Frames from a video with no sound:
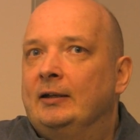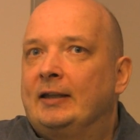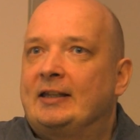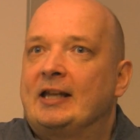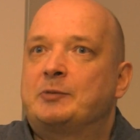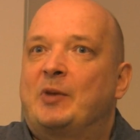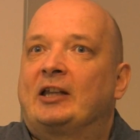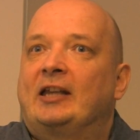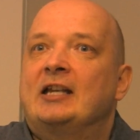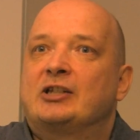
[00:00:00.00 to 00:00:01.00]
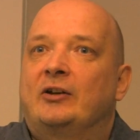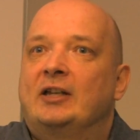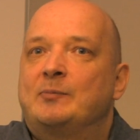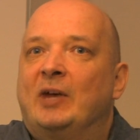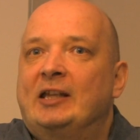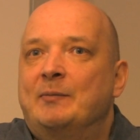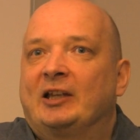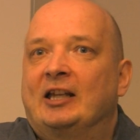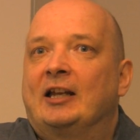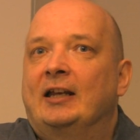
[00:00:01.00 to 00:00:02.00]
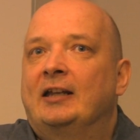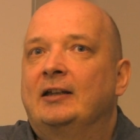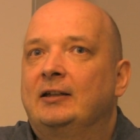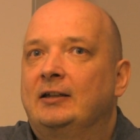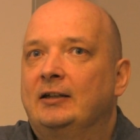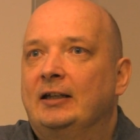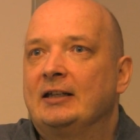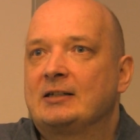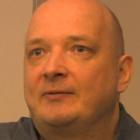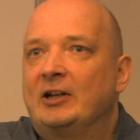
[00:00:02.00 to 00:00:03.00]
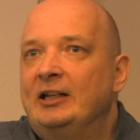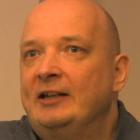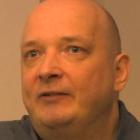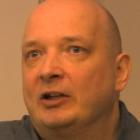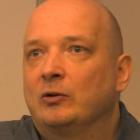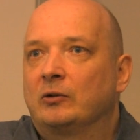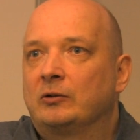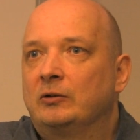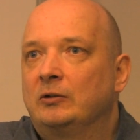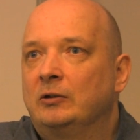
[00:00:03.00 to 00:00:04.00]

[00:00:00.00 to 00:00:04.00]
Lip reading: that expectation is mathematically, it is very difficult